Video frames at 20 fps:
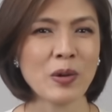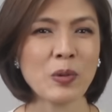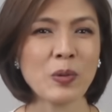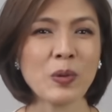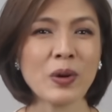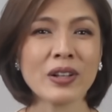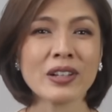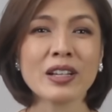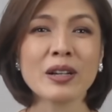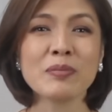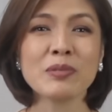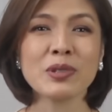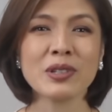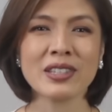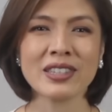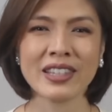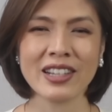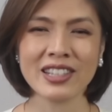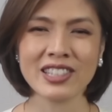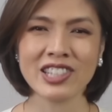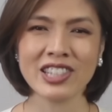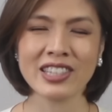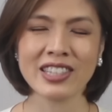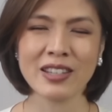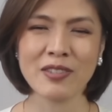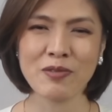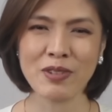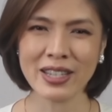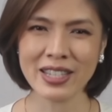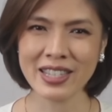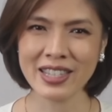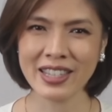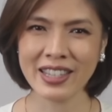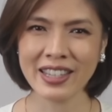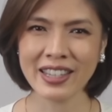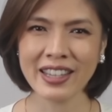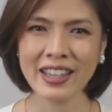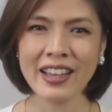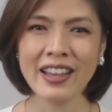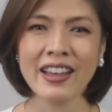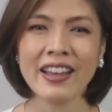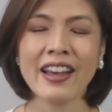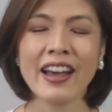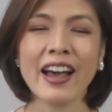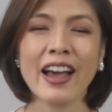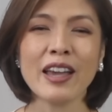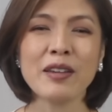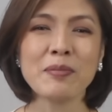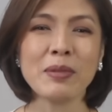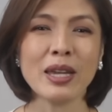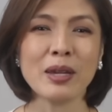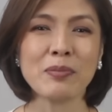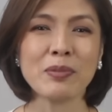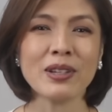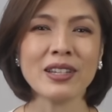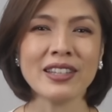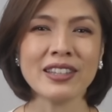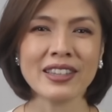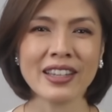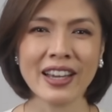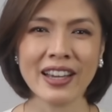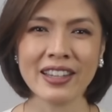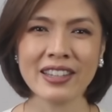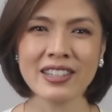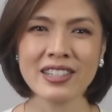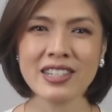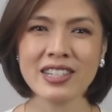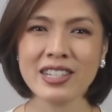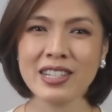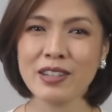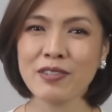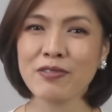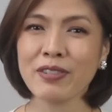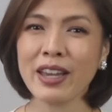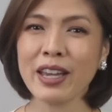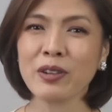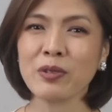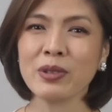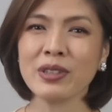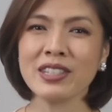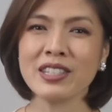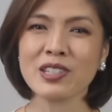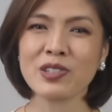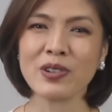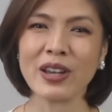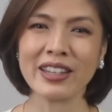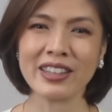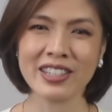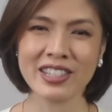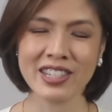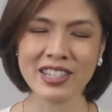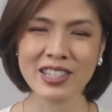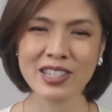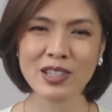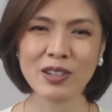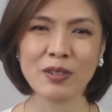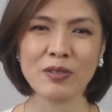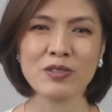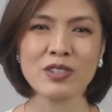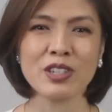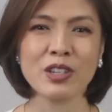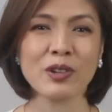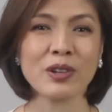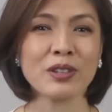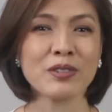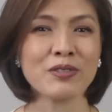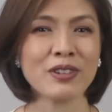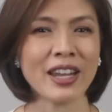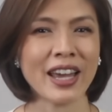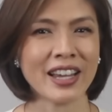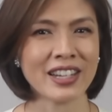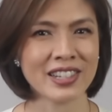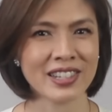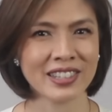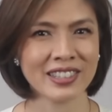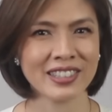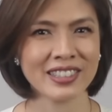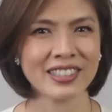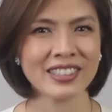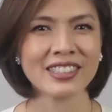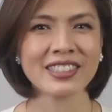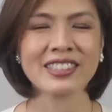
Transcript: Welcome to Intelligent Investing. I'm April Tan, Chief Equity Strategist of Seoul Financial.